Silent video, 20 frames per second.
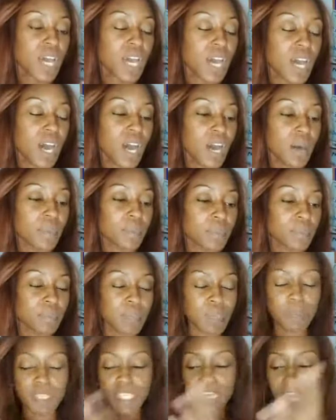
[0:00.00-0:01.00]
Um,
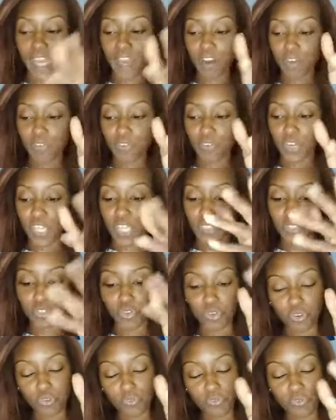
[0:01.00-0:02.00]
maybe gal friend,
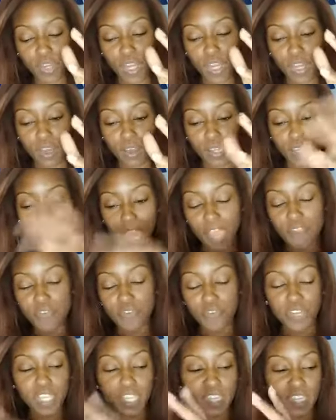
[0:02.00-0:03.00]
girl, uh, guy
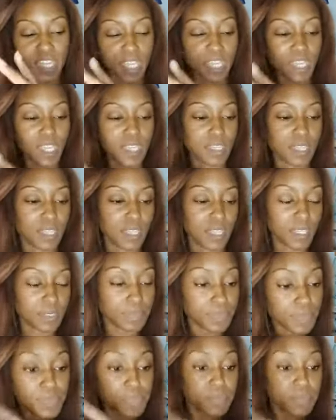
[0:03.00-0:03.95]
friend, that kind of thing.